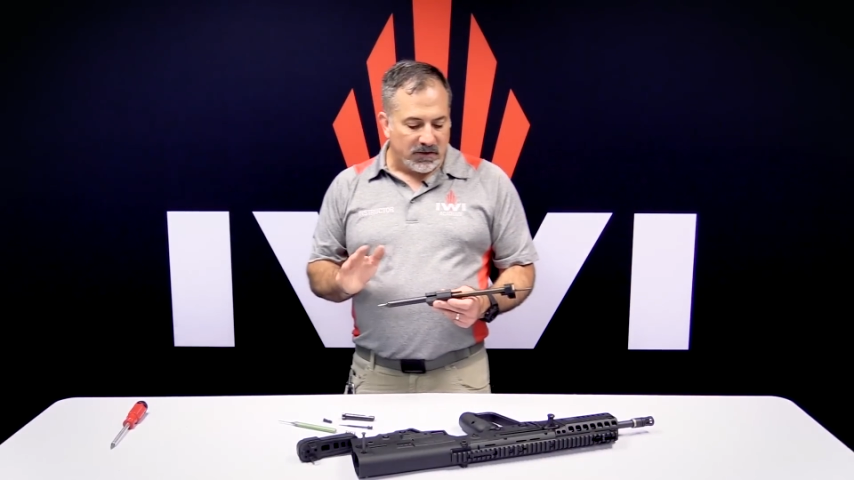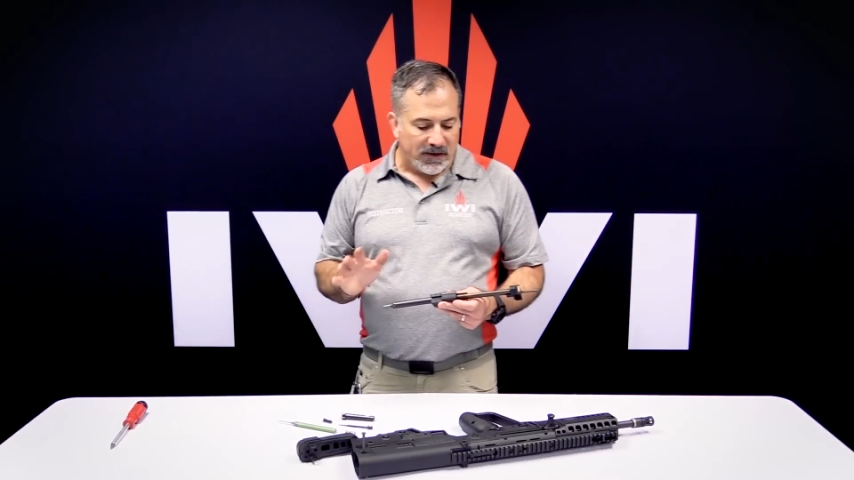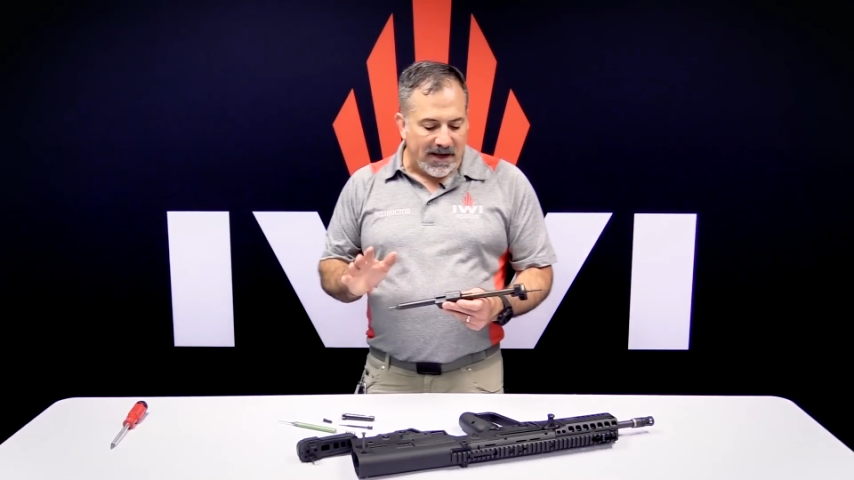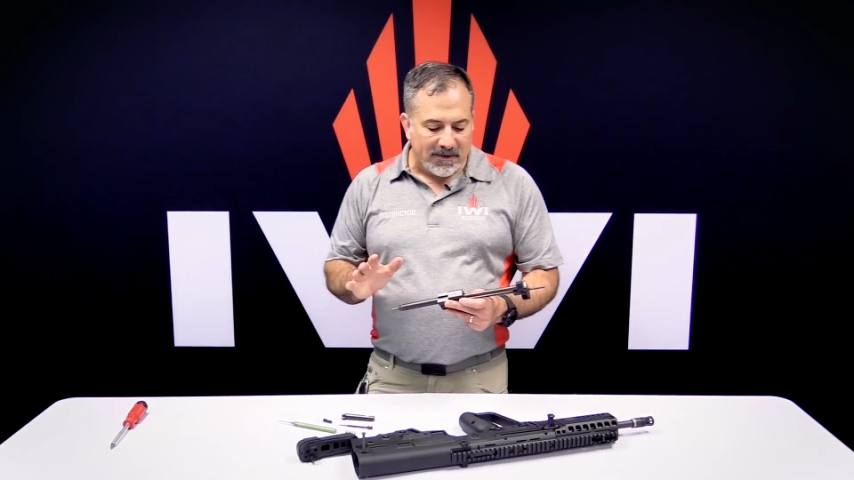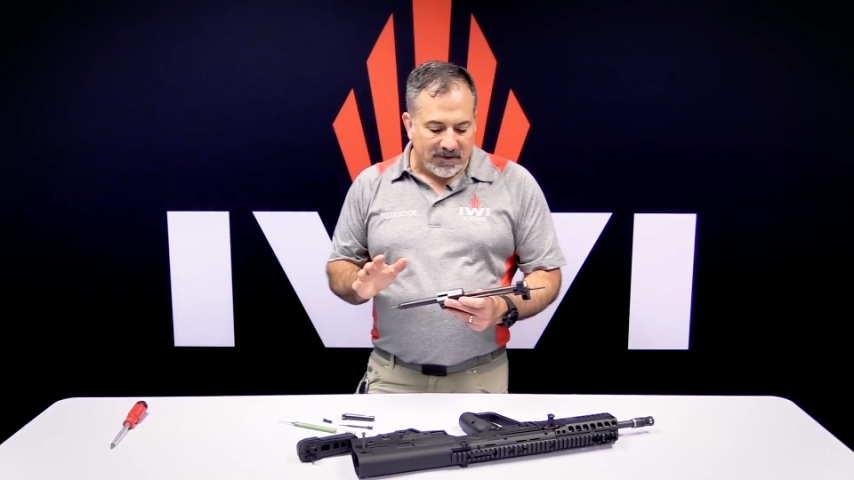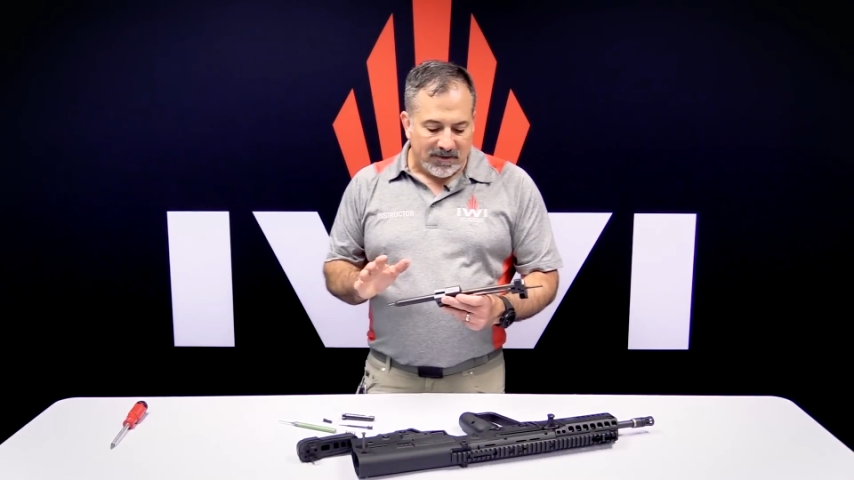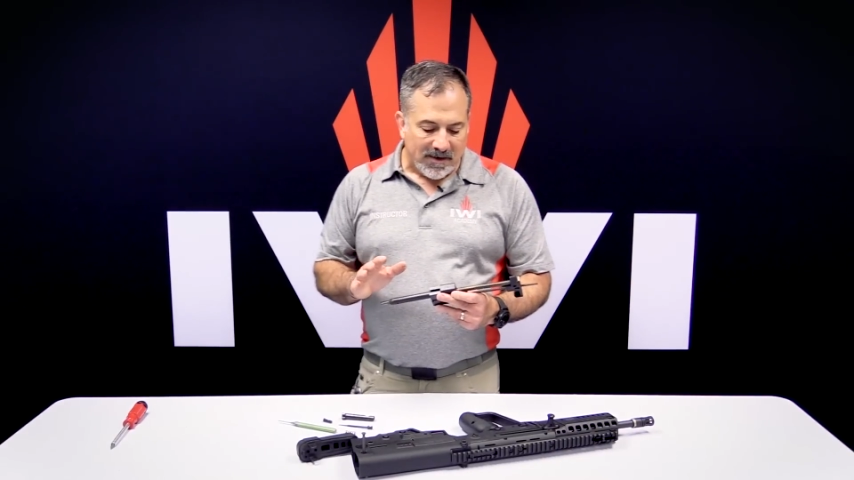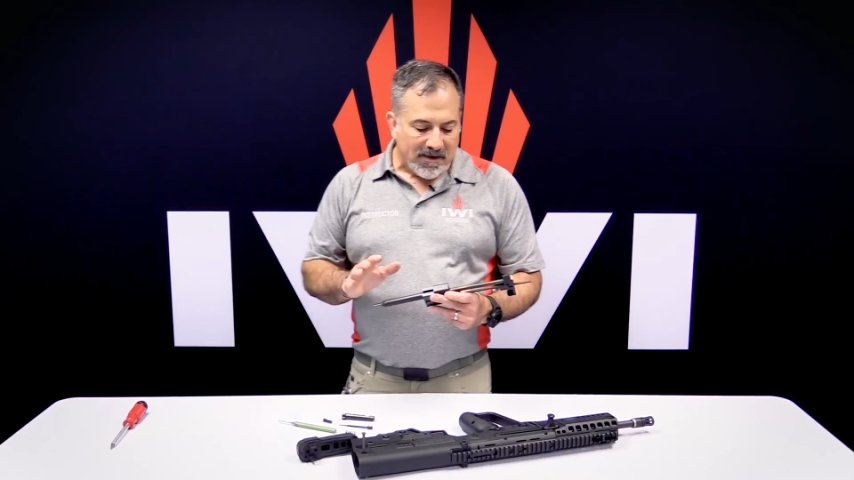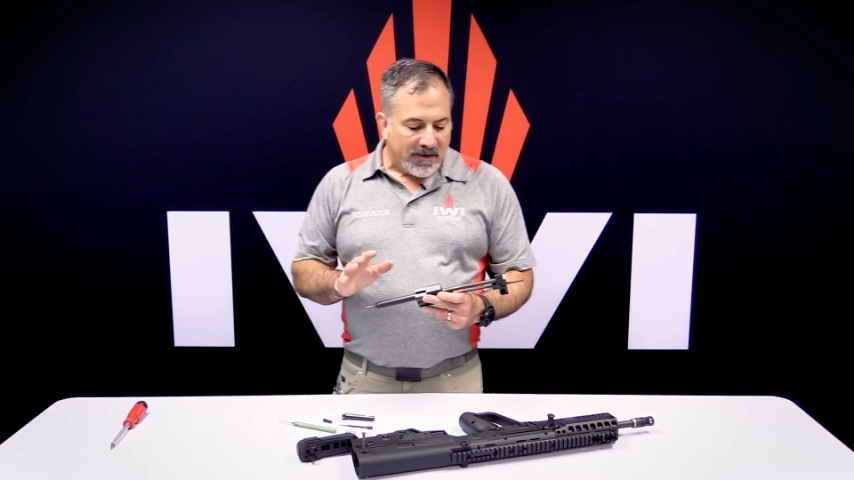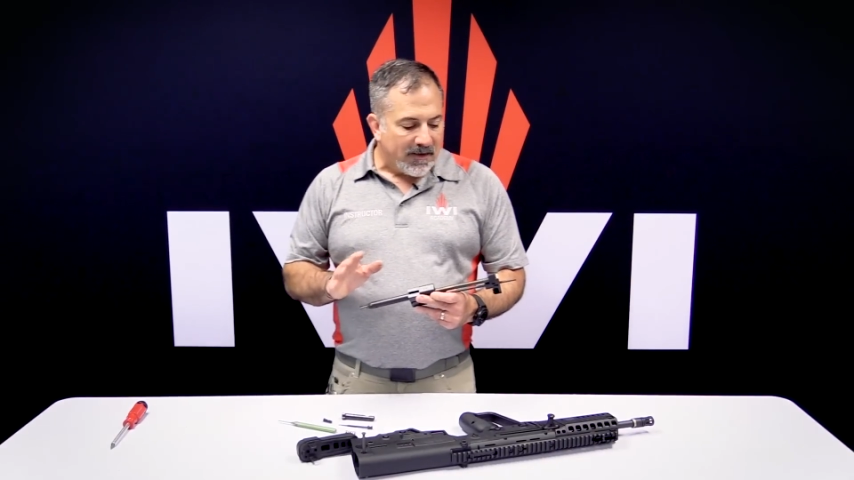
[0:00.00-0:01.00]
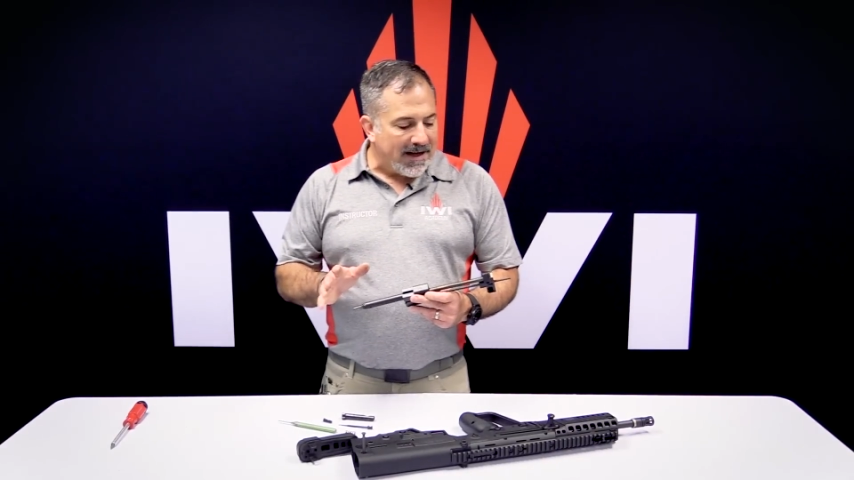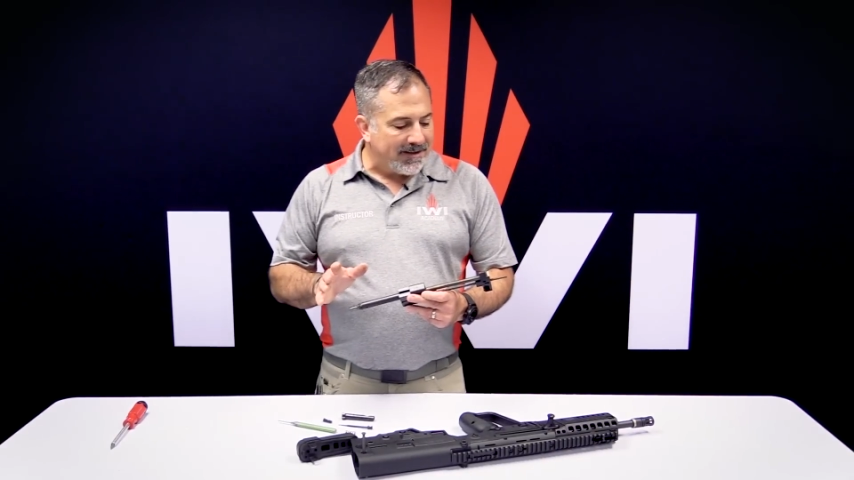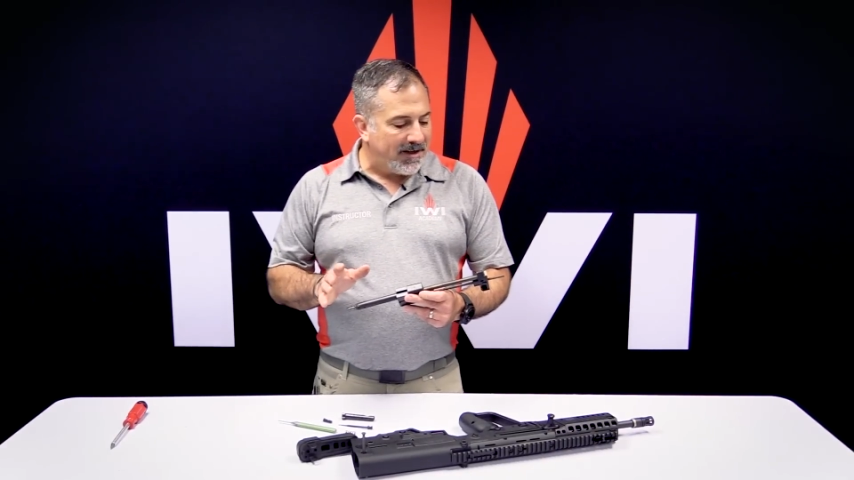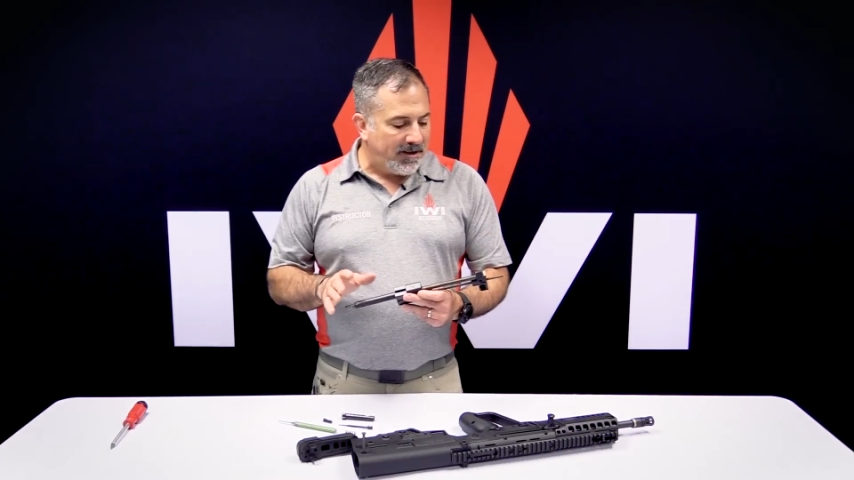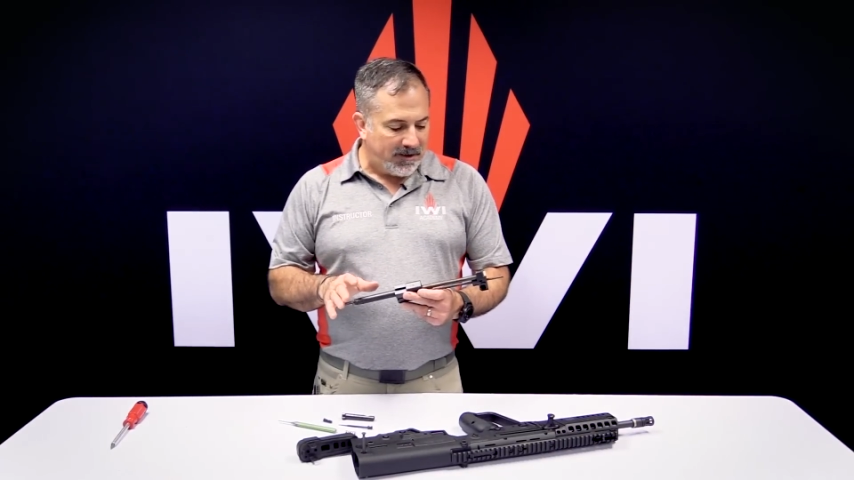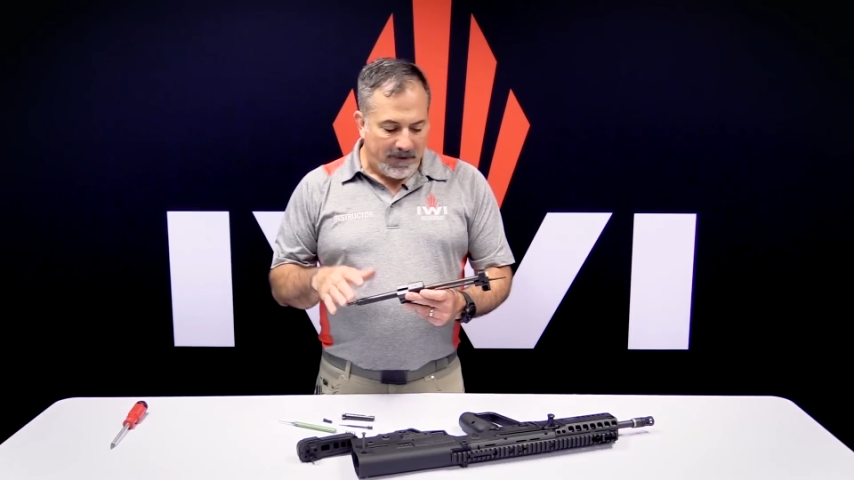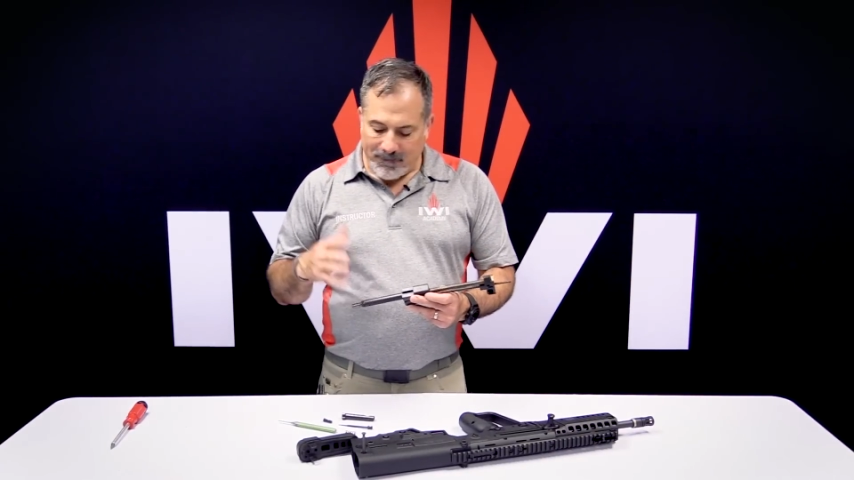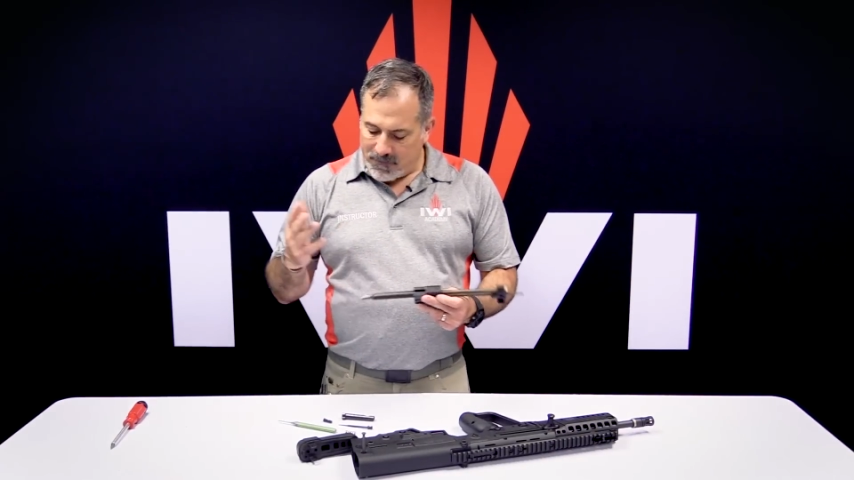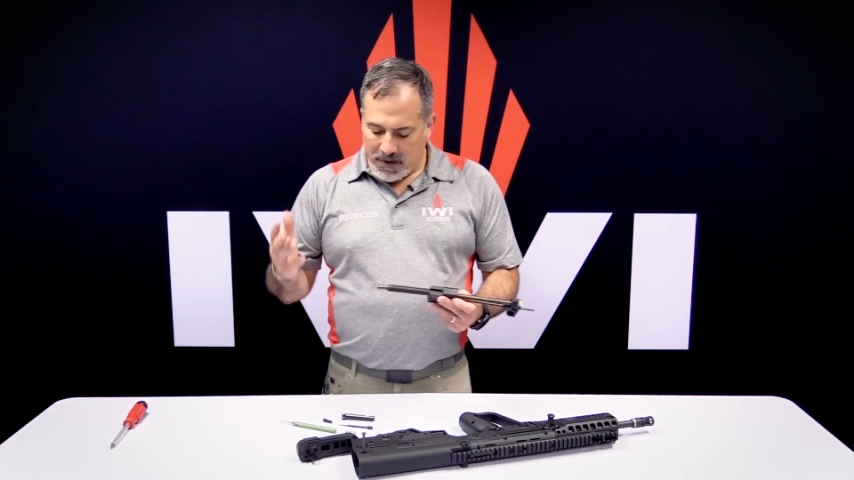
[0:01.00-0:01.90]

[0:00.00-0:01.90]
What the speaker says: So that's easy.